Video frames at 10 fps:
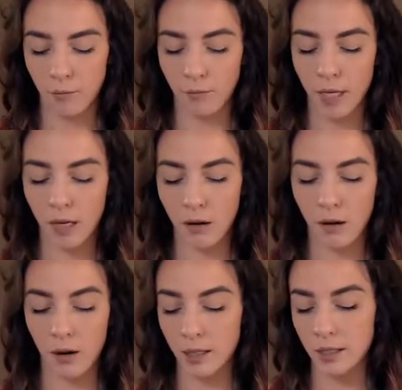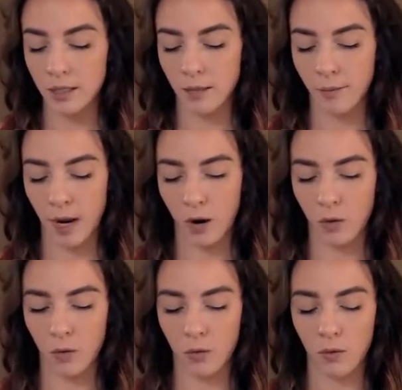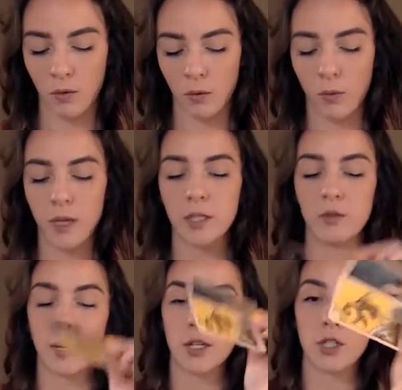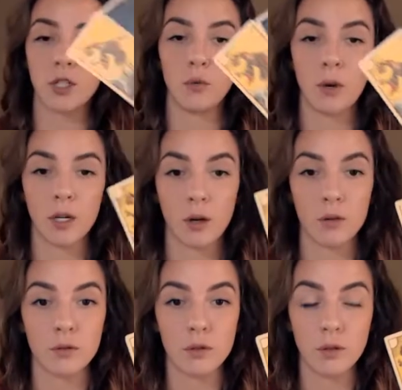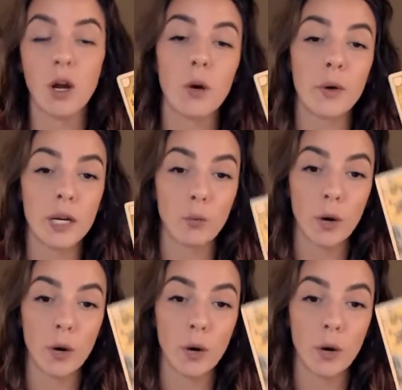being honest about what direction you want to go in,